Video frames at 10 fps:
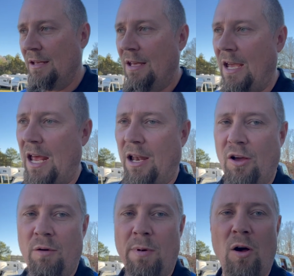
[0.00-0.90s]
And
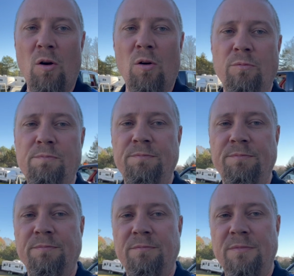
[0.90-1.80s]
lo and behold,
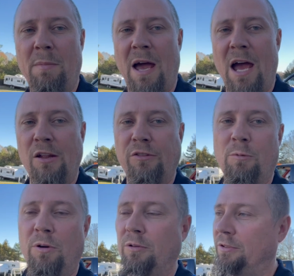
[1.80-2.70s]
the mice,
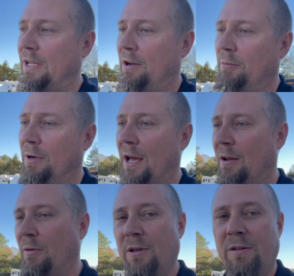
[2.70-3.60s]
squirrels, I don't know what got
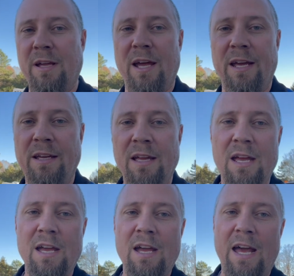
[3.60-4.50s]
a hold of this thing,
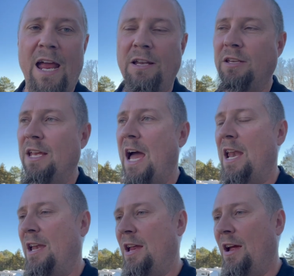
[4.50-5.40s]
had actually
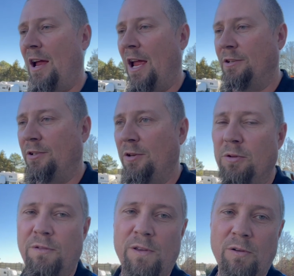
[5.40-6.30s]
got in there and
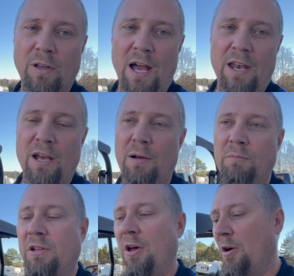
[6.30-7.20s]
chewed the fuel line
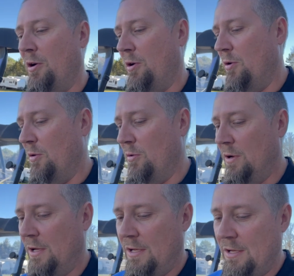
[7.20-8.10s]
up. So
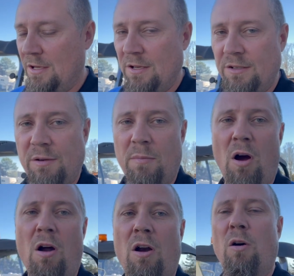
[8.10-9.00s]

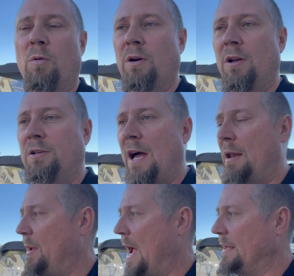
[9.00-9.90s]
tomorrow we're gonna try
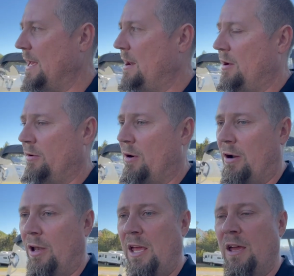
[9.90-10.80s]
to back that onto
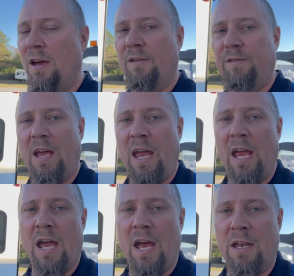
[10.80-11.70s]
our lift
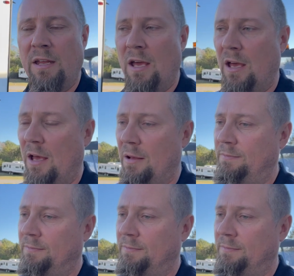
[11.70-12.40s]
and uh,